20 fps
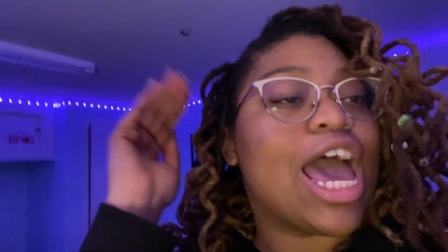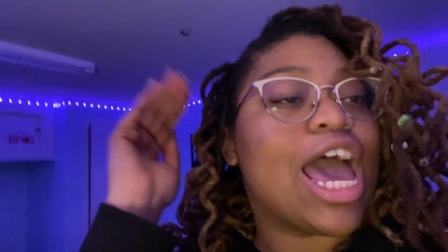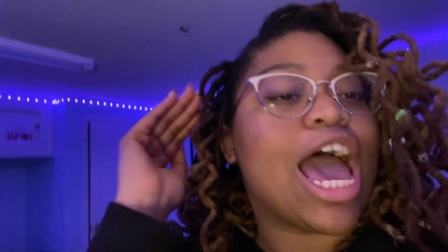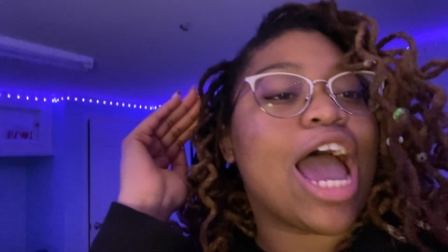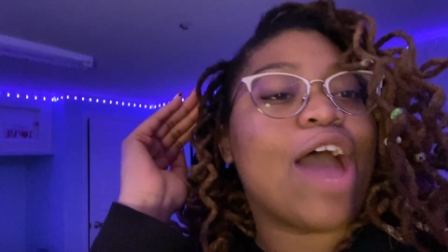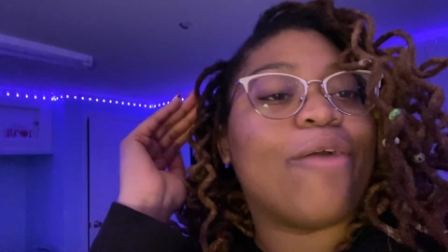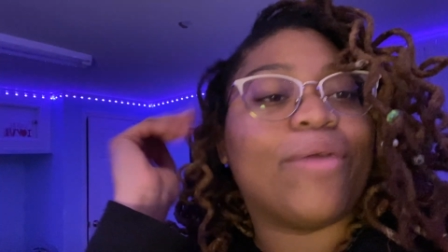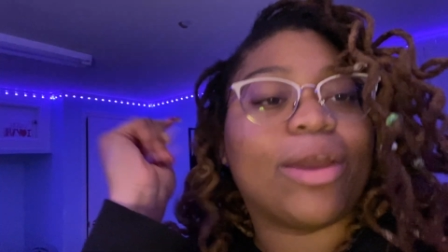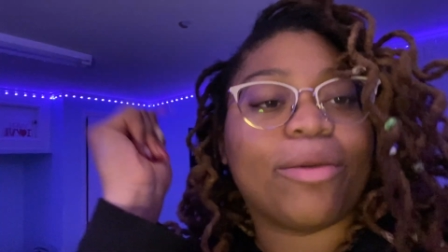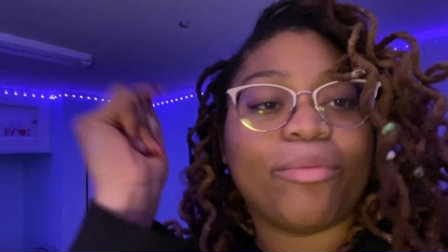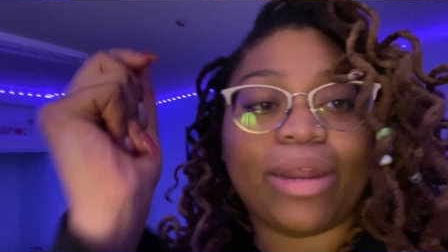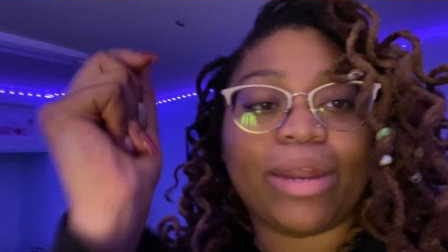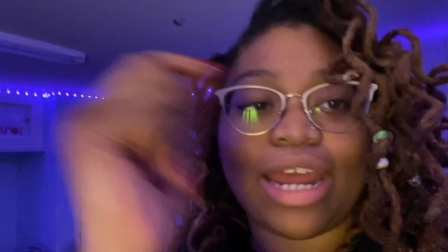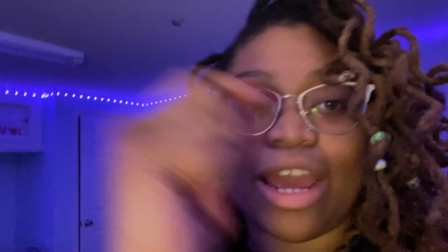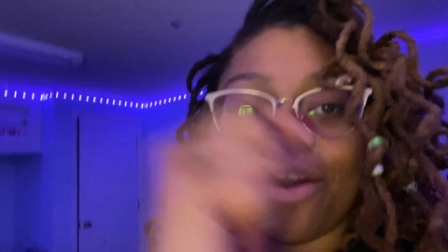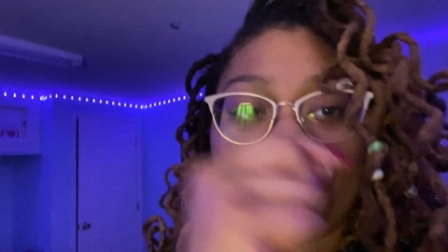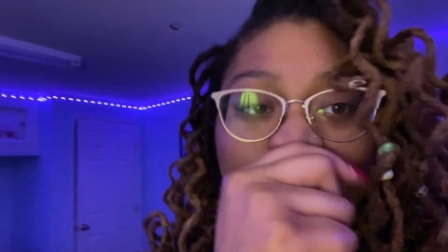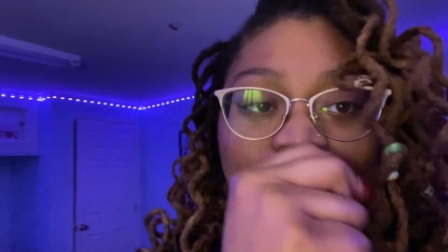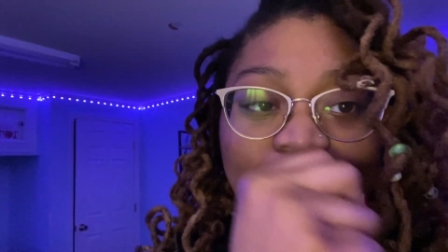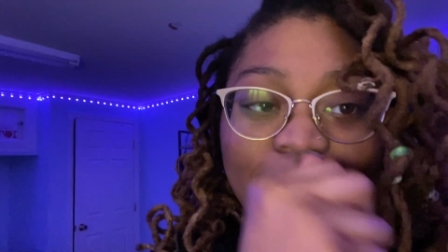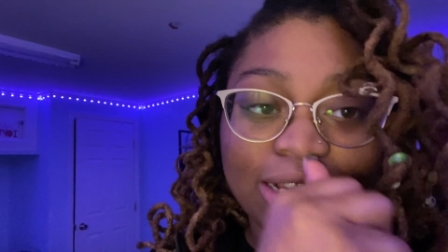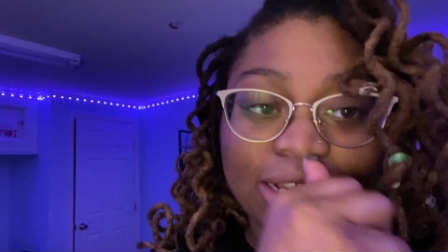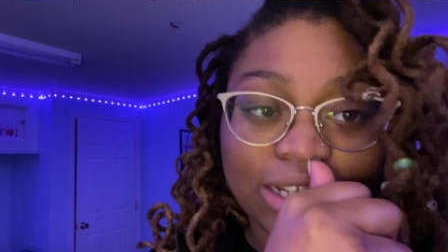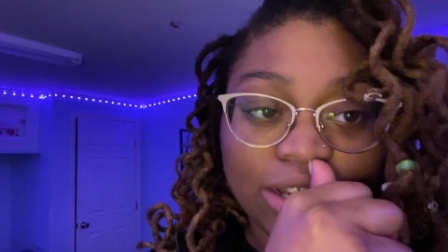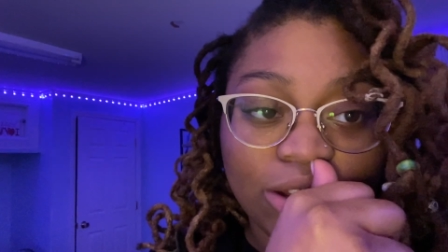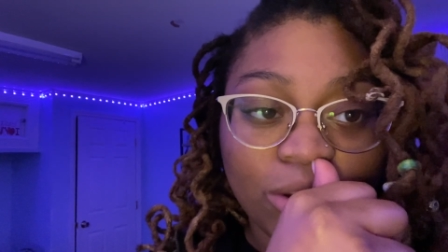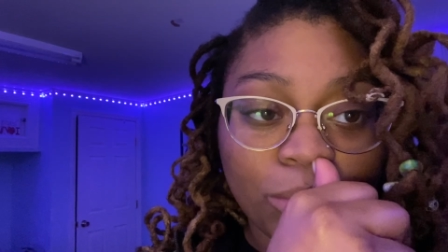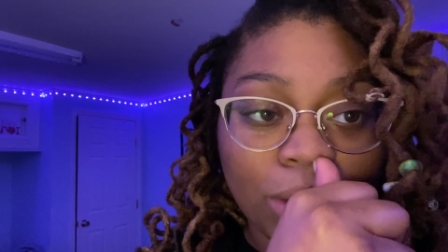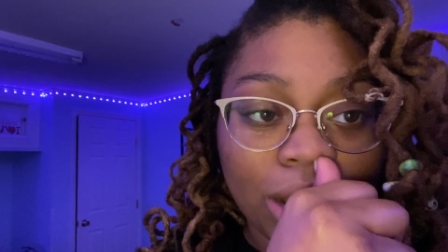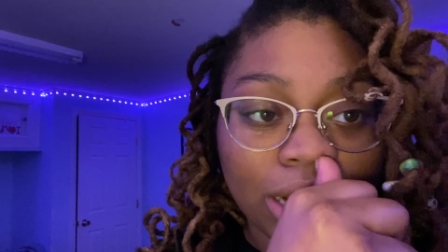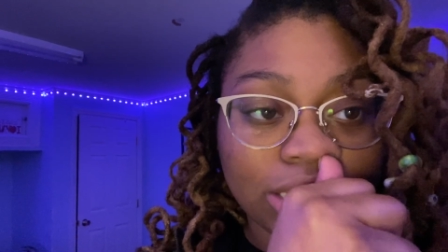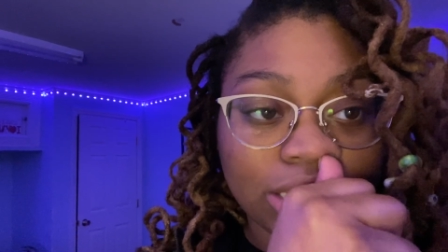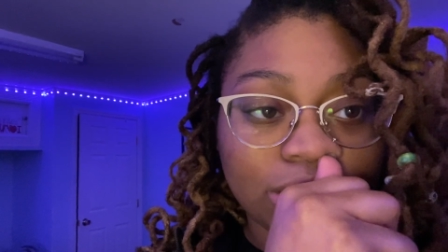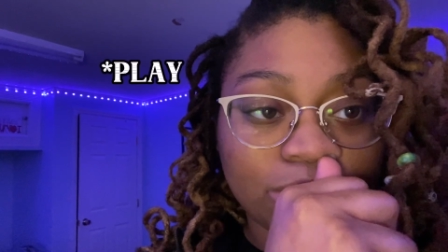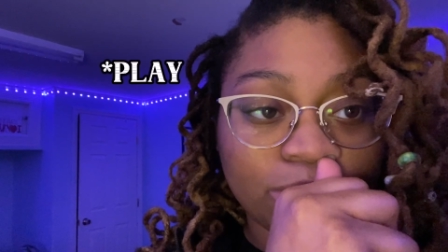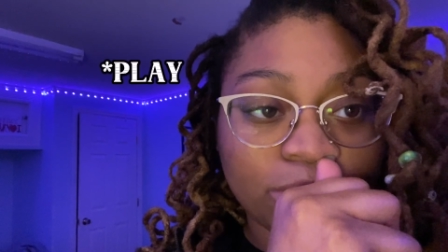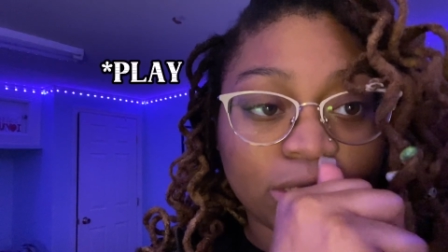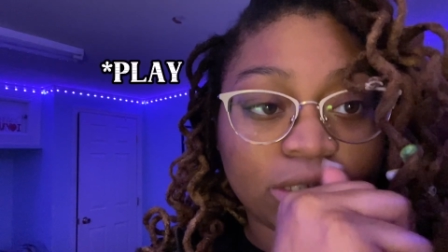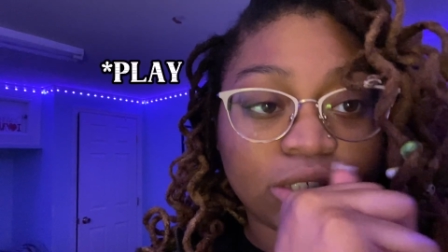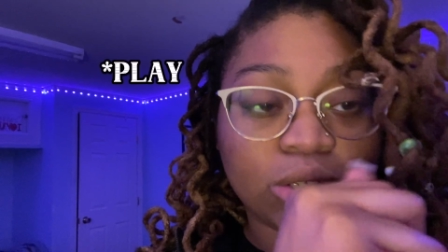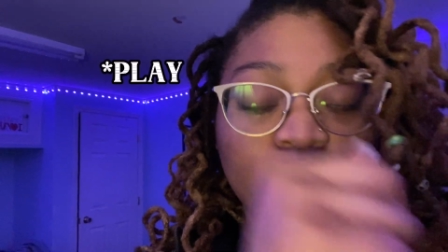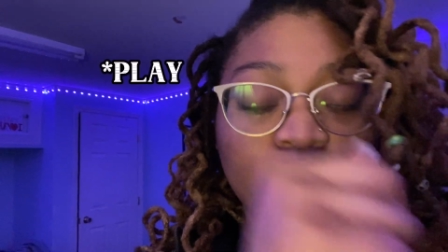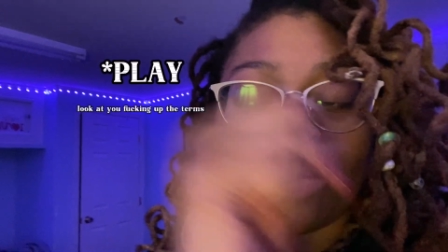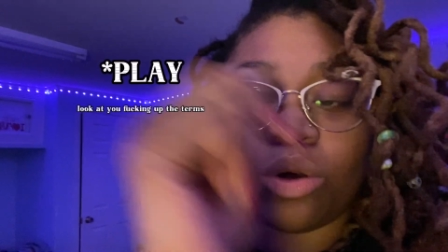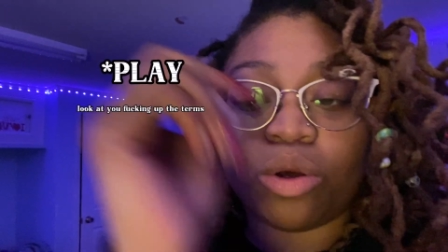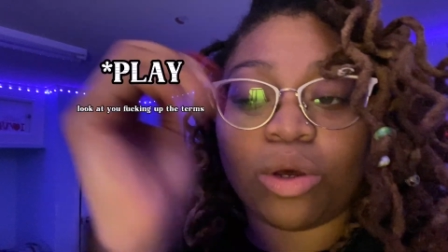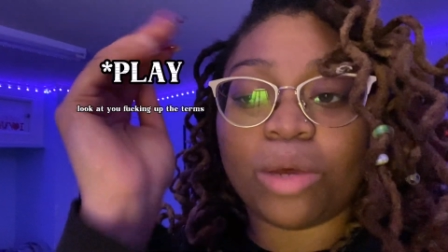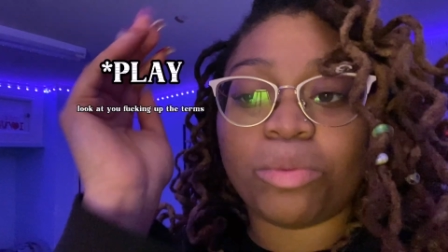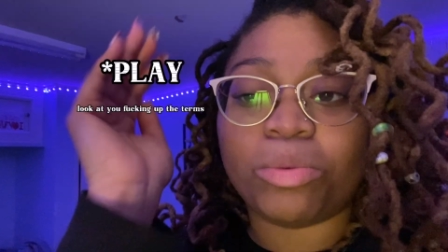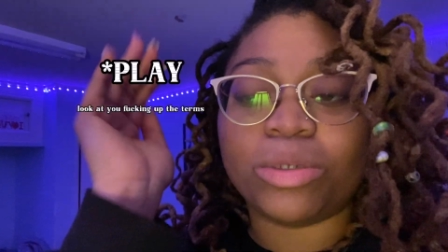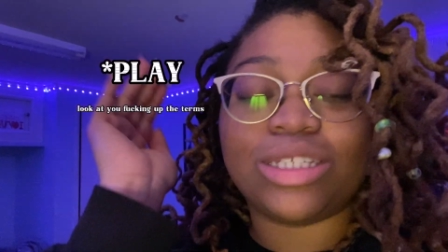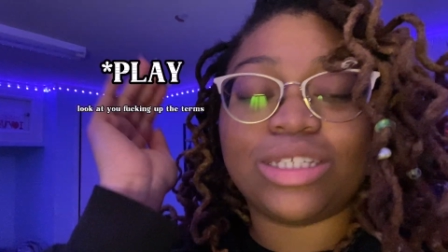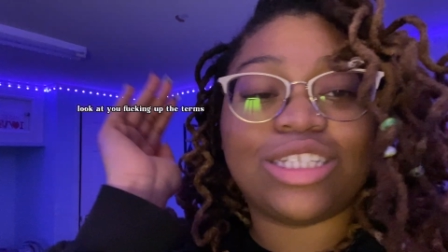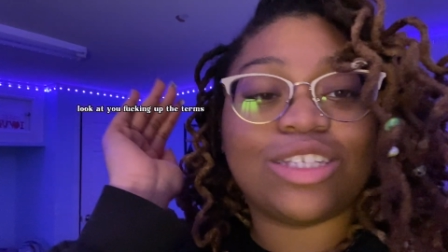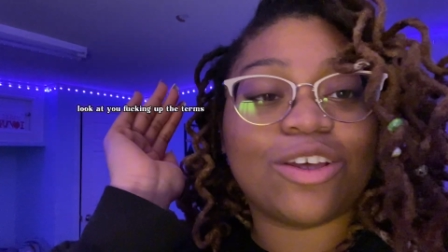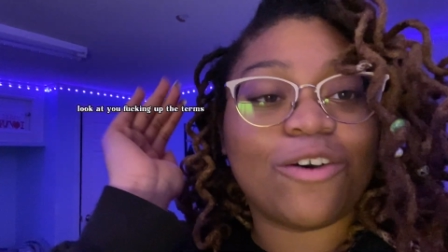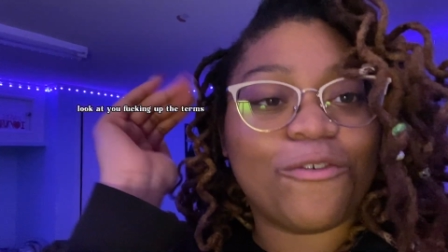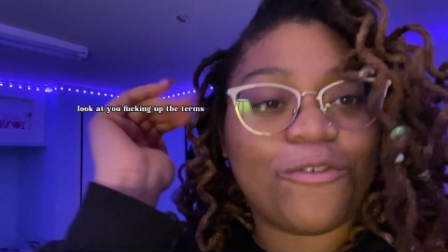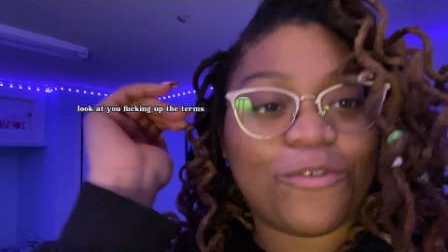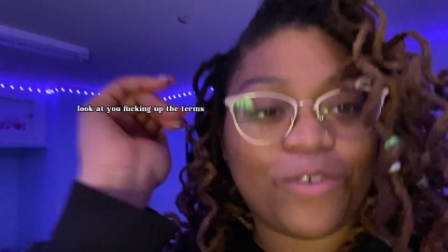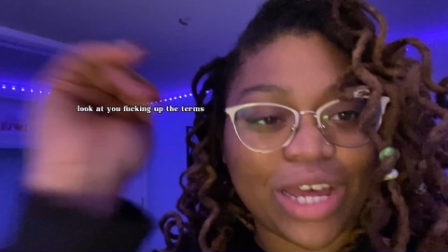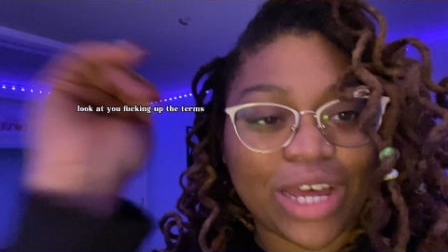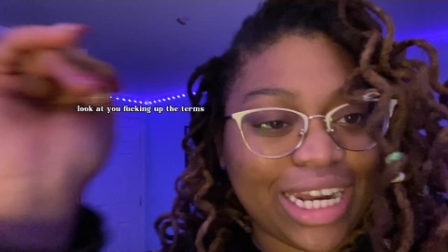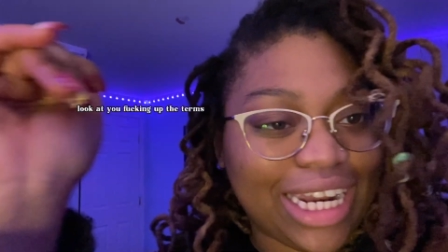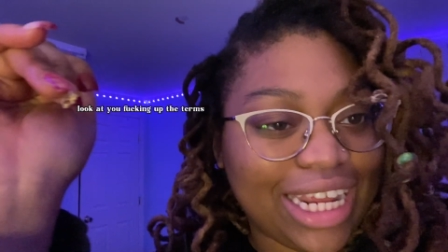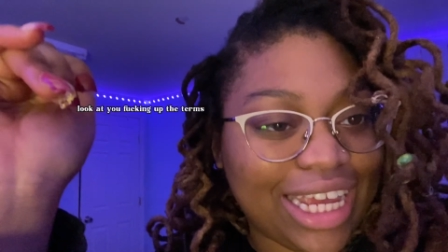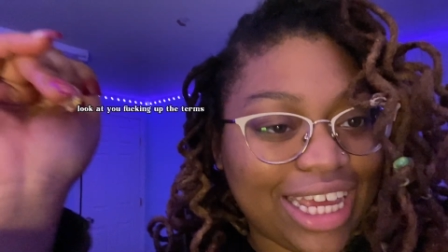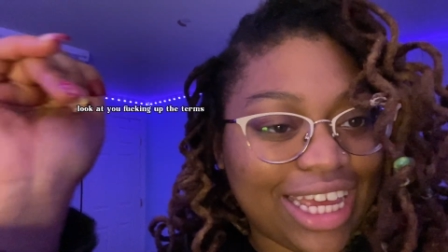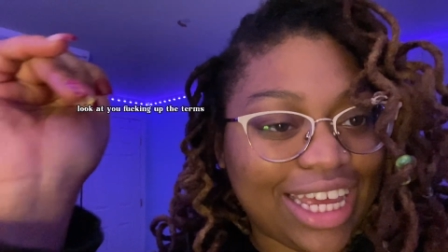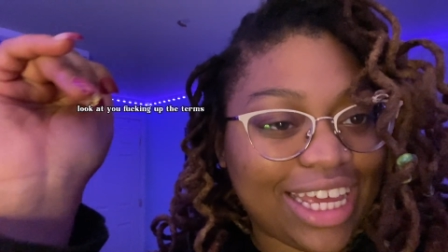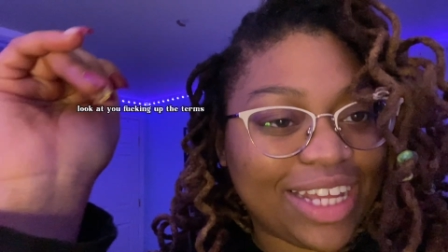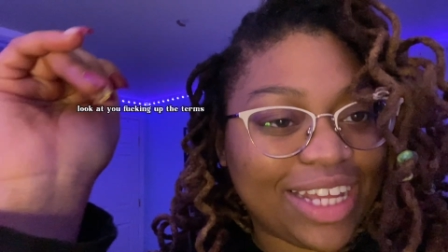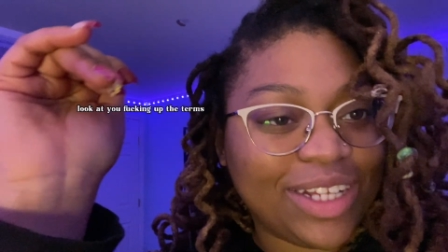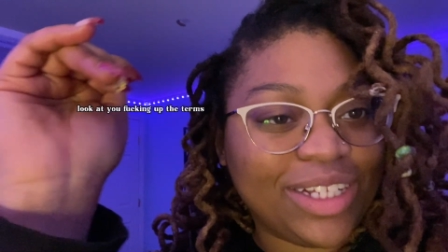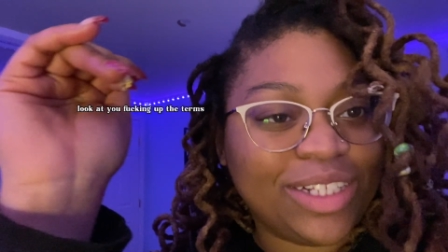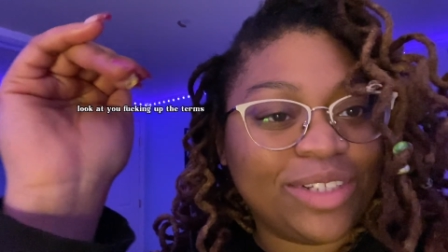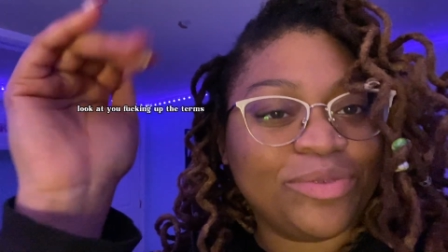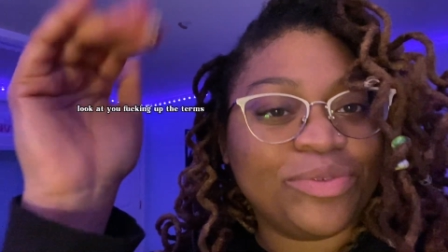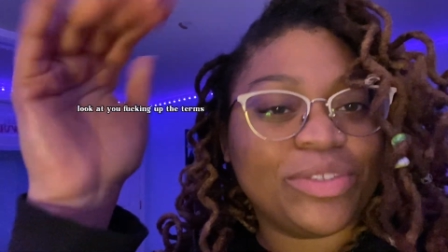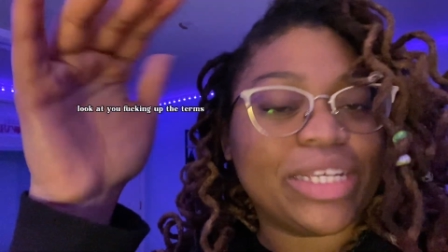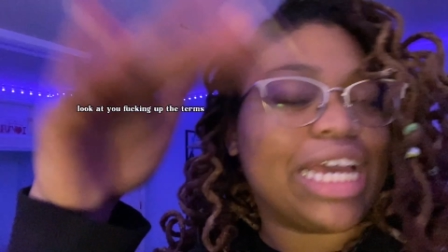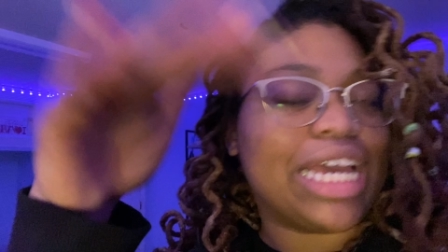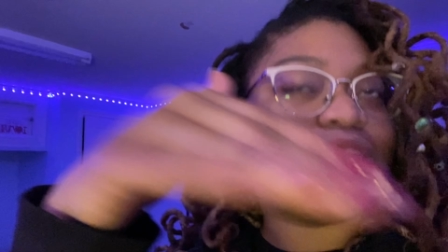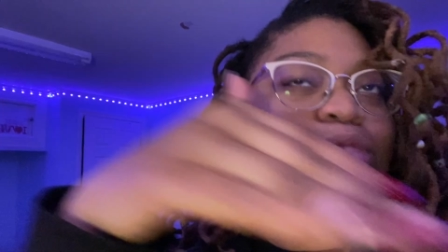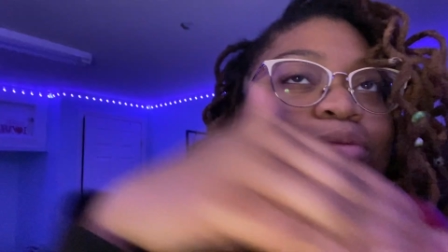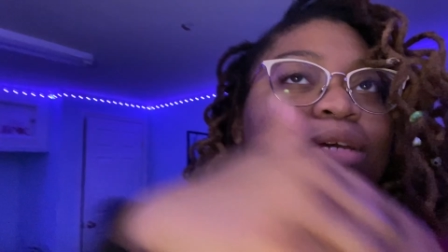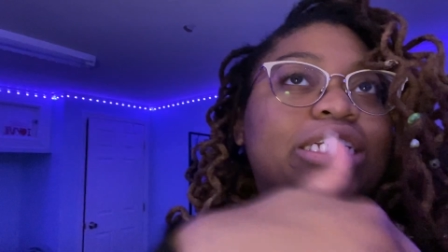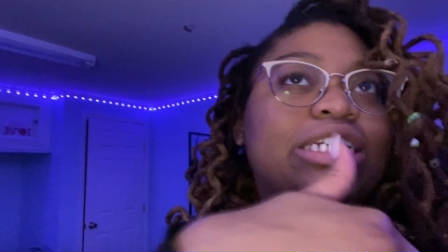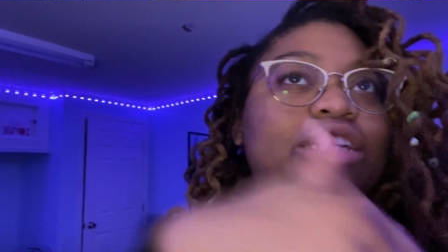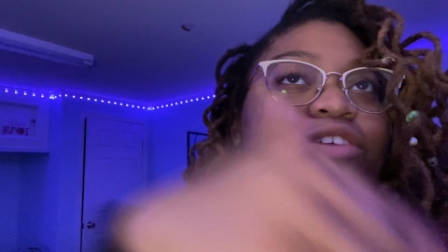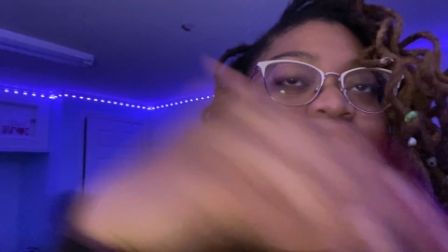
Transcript: I recommend everybody should go watch the musical. It was so funny, especially